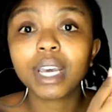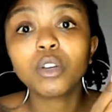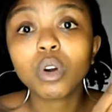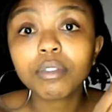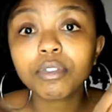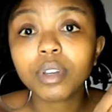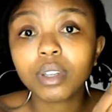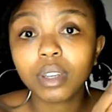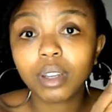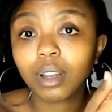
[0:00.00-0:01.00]
dandruff
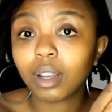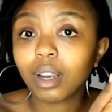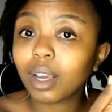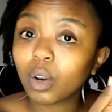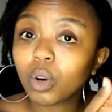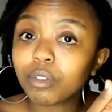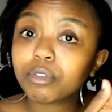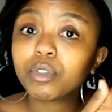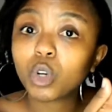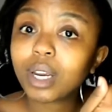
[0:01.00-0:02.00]
and like a lot of
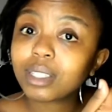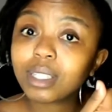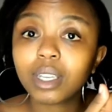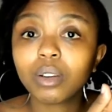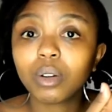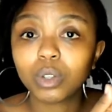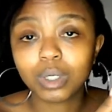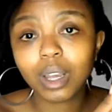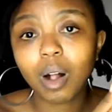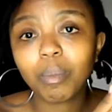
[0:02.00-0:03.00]
dry skin on your
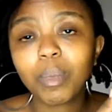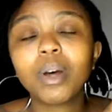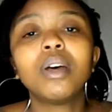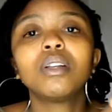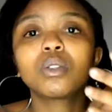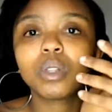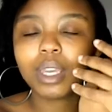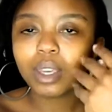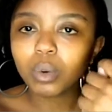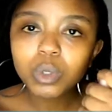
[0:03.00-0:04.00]
scalp. So
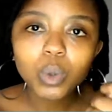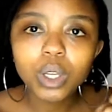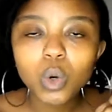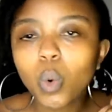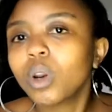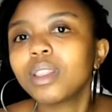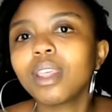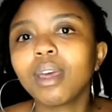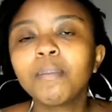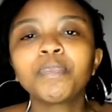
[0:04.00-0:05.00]
that can also get caught in
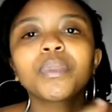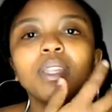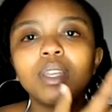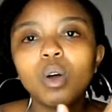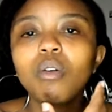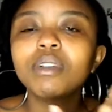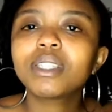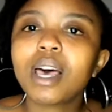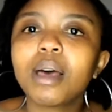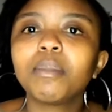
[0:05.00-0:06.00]
there, and then over
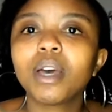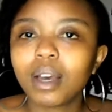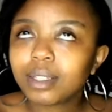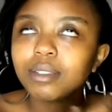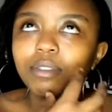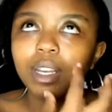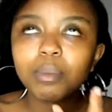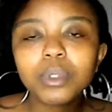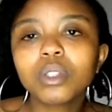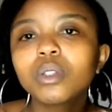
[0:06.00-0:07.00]
time, yeah, it
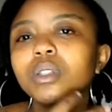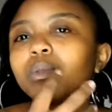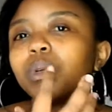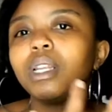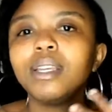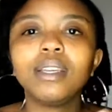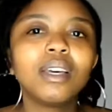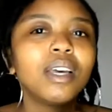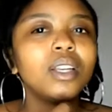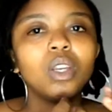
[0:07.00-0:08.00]
develops into this really
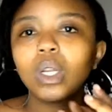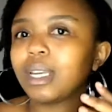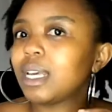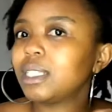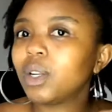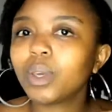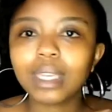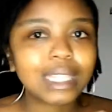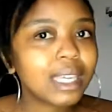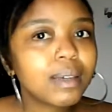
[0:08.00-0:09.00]
not nice
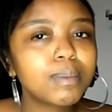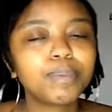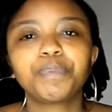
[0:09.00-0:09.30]
looking thing.